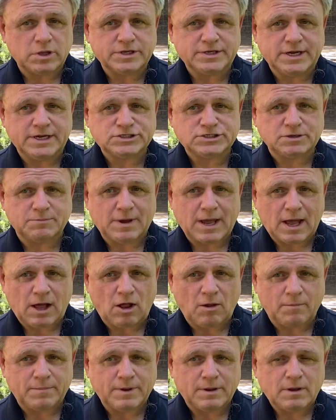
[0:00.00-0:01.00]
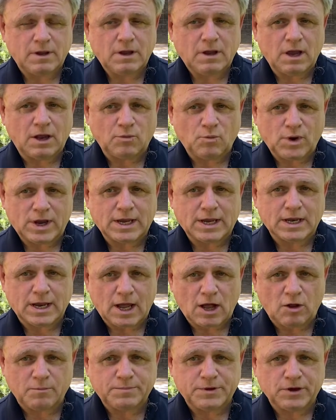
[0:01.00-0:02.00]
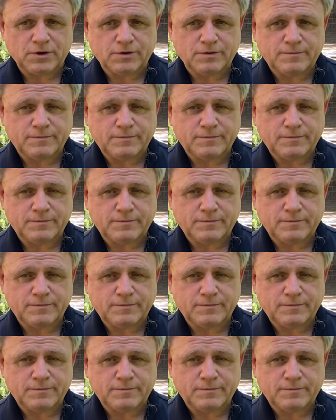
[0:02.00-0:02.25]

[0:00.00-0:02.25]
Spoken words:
need some help, and we can help you.